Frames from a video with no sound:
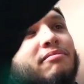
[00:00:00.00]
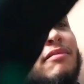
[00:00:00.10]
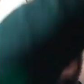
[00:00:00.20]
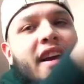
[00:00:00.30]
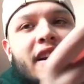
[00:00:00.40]

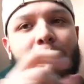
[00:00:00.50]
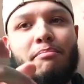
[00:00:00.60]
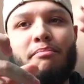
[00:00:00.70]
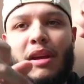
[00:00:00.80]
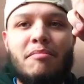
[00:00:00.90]
I kind
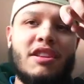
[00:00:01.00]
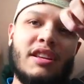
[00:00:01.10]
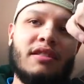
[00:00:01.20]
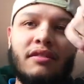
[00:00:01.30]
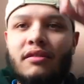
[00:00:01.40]
of maybe
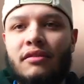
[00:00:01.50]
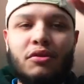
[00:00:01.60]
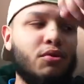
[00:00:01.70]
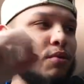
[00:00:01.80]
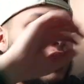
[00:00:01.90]
need
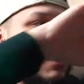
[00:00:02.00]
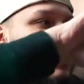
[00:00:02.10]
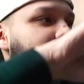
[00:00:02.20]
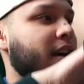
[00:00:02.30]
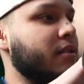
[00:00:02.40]
quick in
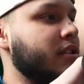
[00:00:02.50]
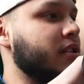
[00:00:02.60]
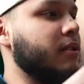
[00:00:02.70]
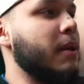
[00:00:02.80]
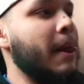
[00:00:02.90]
and out.
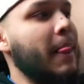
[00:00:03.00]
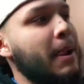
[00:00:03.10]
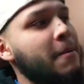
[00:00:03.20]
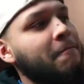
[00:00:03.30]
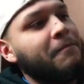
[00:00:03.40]
So
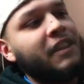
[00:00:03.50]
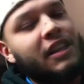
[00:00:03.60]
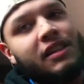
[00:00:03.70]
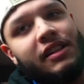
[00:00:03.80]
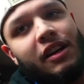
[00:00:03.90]

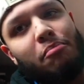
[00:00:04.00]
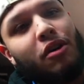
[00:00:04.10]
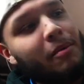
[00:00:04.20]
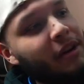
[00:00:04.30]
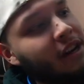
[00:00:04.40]
this is the
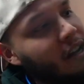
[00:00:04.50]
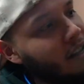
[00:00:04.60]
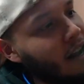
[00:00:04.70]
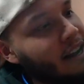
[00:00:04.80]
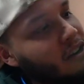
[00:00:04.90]
compartment.
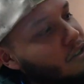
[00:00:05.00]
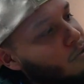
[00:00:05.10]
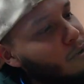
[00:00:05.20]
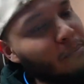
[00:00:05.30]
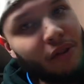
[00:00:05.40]
I can
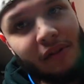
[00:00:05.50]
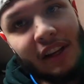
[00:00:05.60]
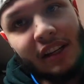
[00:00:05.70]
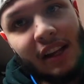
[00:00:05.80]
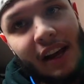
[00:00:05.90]
also remove
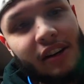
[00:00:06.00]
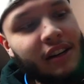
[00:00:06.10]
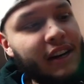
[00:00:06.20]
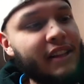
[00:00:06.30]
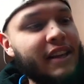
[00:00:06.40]
this
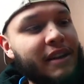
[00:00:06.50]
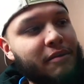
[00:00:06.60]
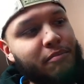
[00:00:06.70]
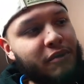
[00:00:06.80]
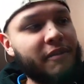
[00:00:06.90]
ladder and then
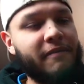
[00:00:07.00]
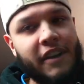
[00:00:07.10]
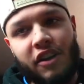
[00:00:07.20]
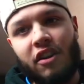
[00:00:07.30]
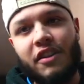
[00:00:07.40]

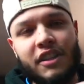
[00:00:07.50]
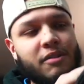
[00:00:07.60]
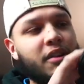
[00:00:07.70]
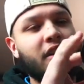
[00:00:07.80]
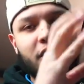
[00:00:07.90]
configure all this
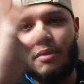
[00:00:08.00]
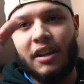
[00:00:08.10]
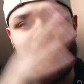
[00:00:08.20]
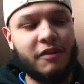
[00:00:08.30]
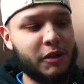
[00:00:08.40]
around. That's why I
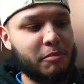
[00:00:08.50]
love this